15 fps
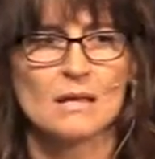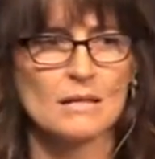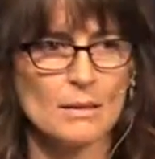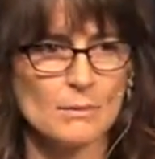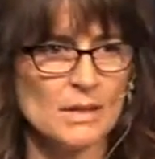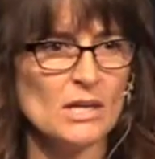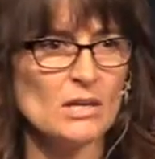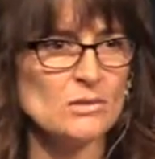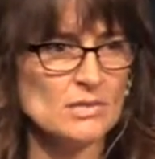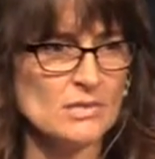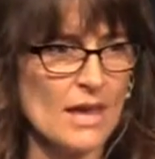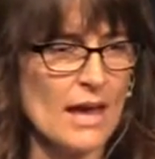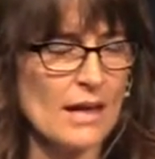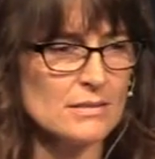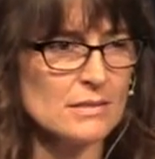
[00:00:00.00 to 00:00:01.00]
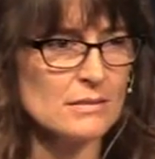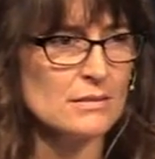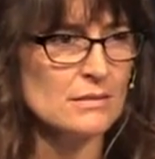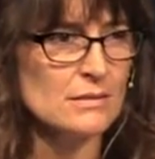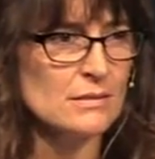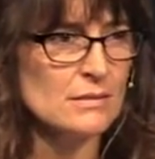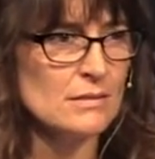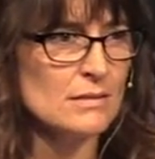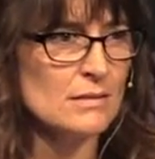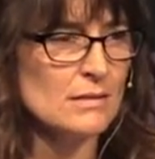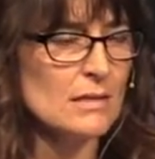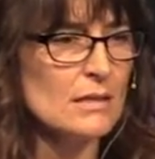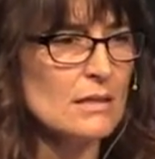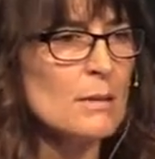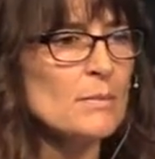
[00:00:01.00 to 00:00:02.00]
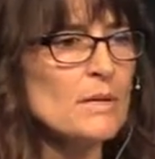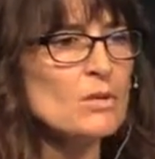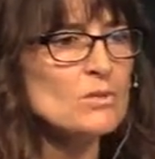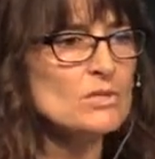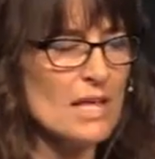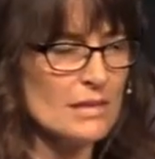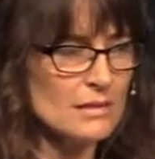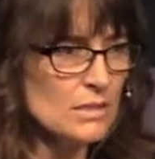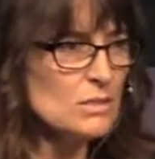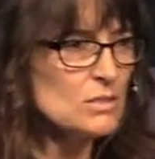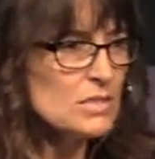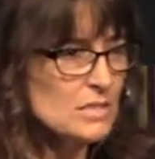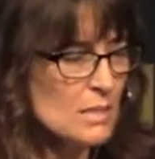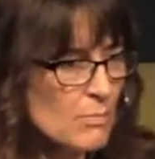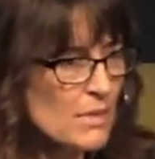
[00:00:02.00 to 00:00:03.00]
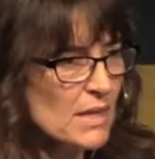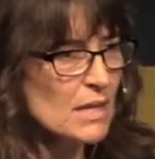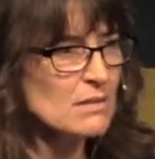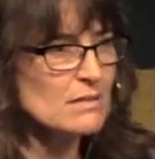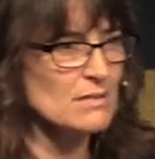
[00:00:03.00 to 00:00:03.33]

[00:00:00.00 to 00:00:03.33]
let me use that. Let me use that little something